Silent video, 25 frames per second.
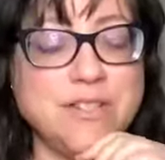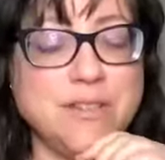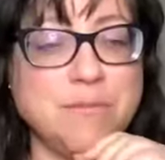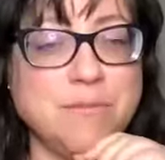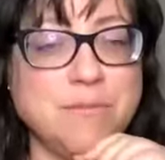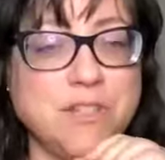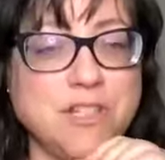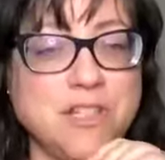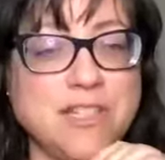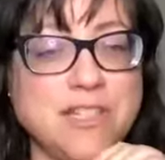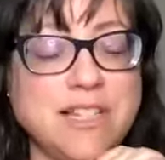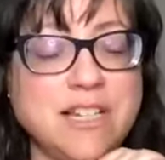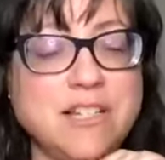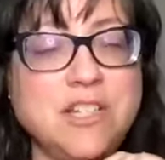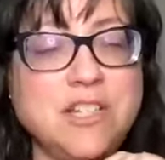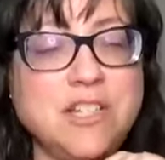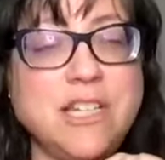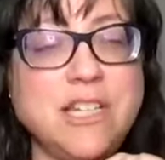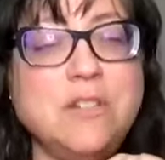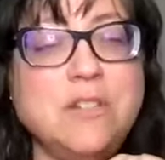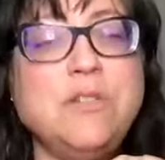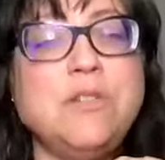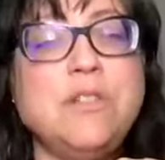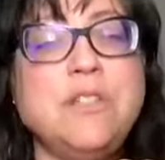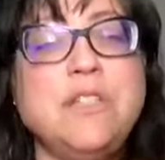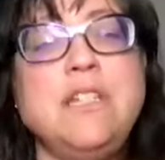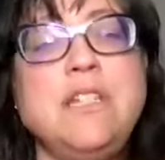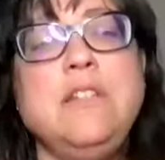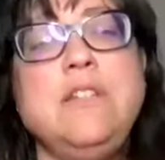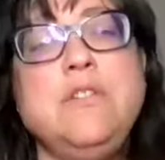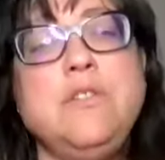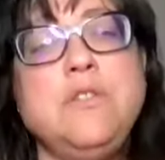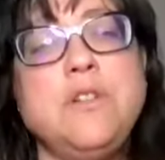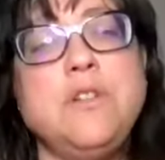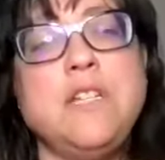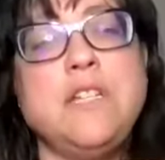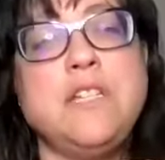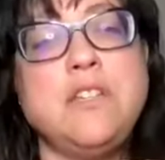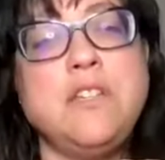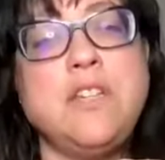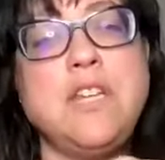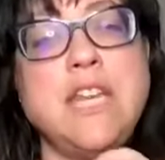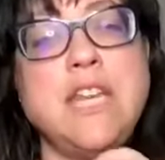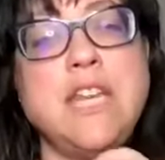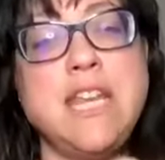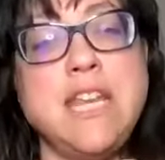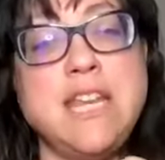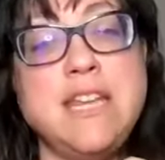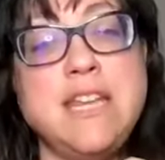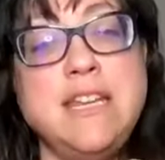such interesting nutrients you
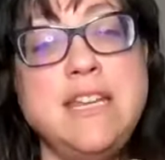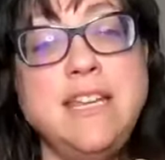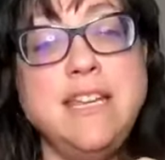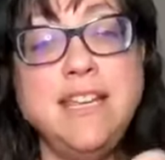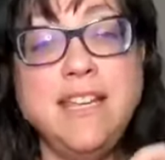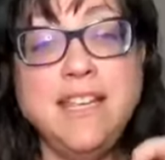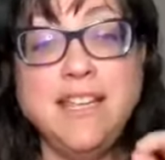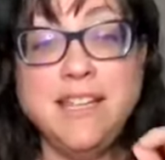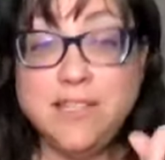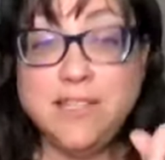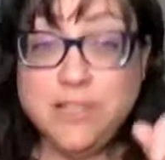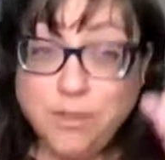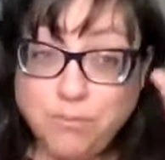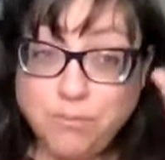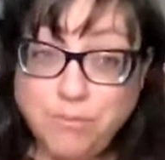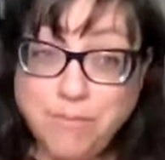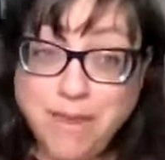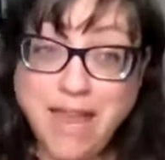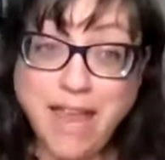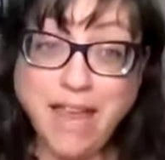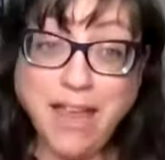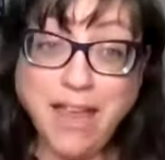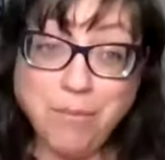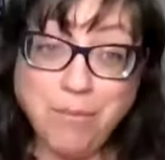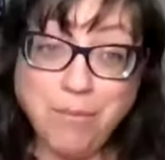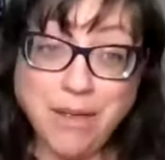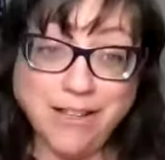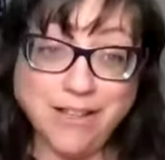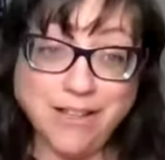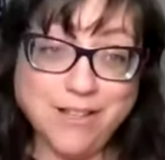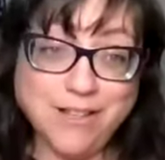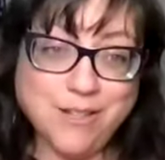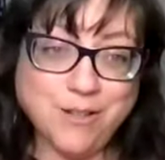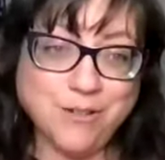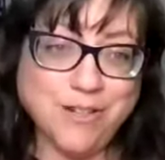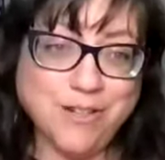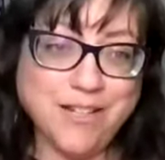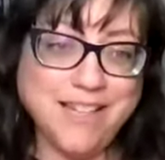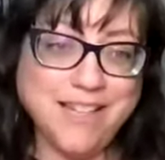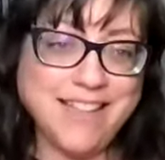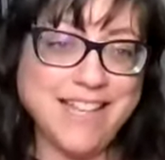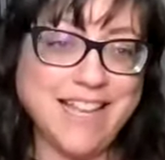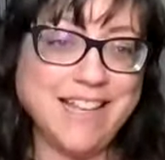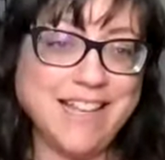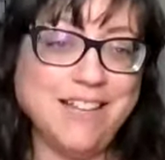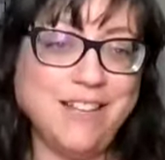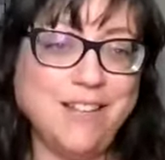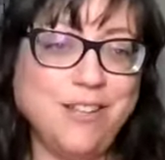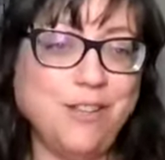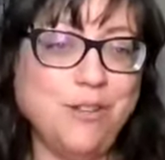need to make melatonin
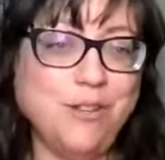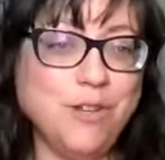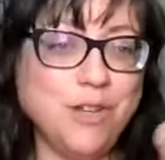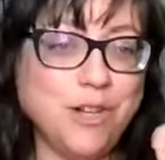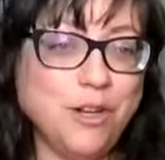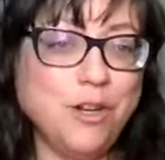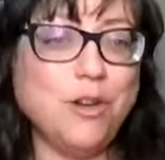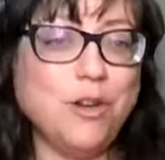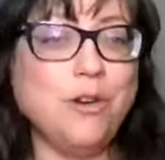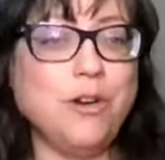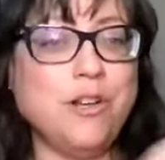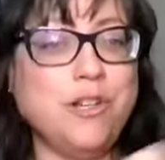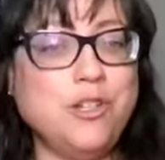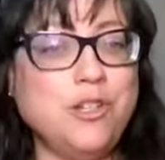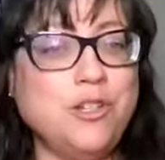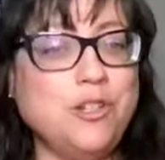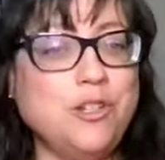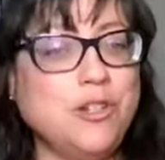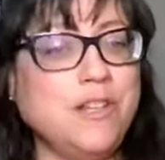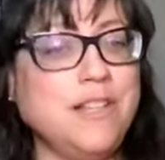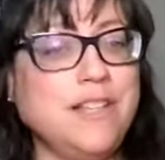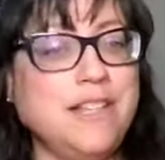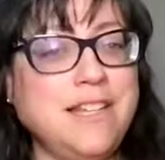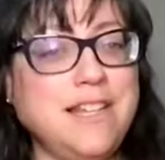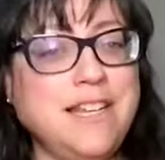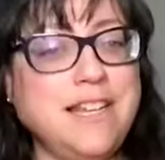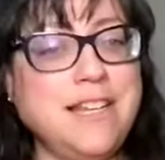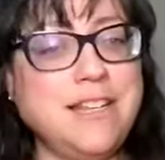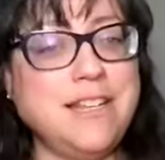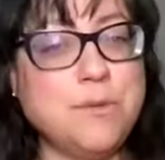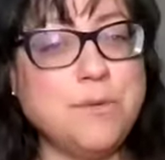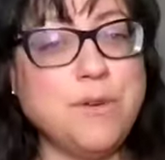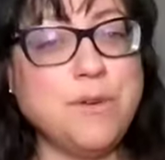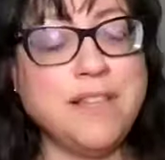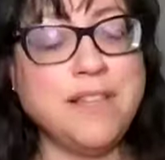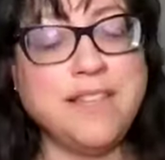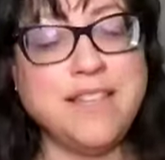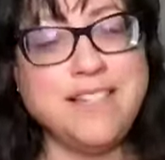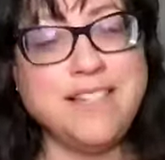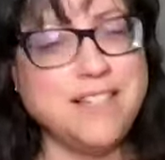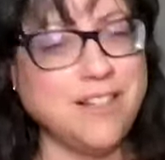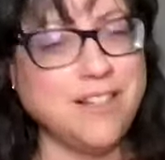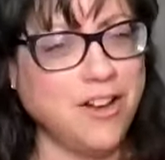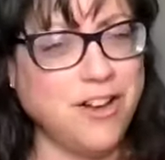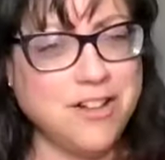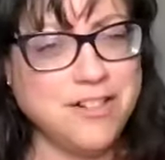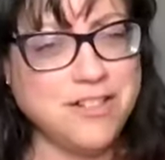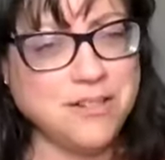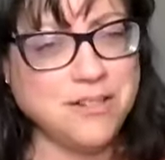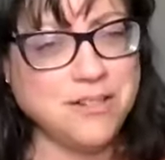that you can nourish during the day as well. That's
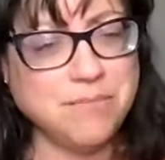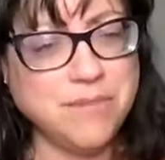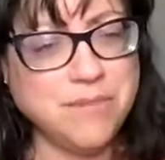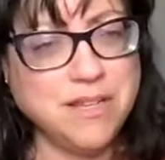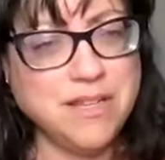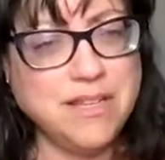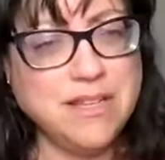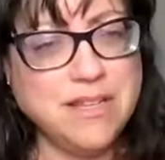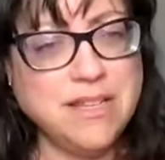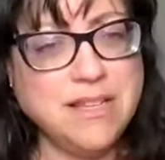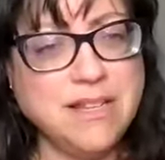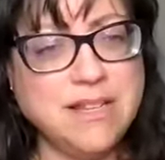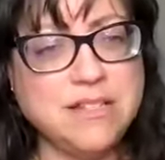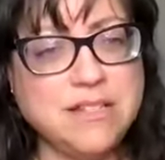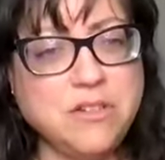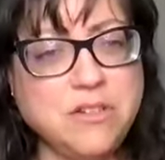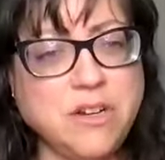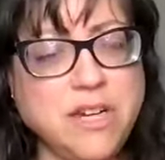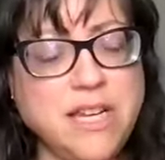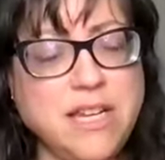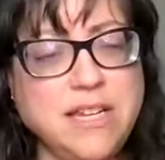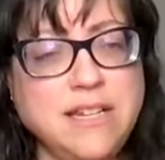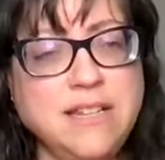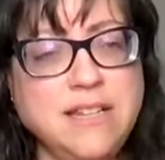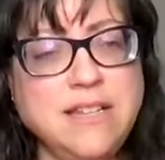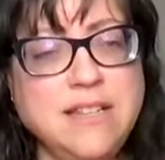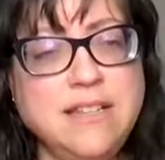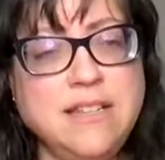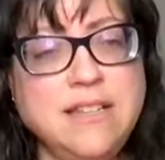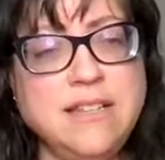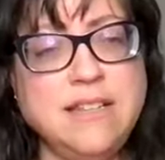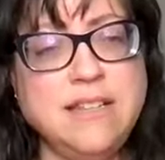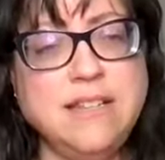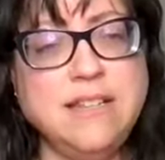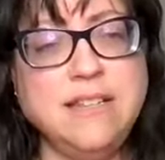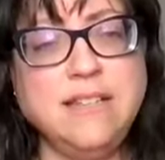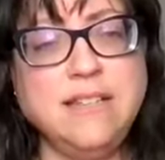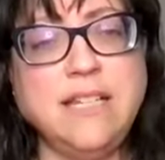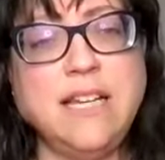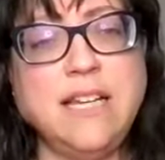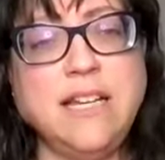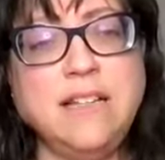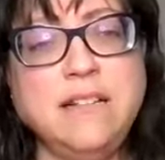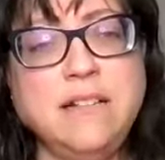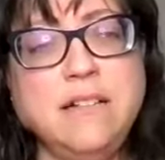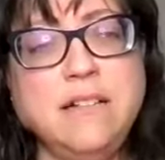awesome. That's great. Yeah.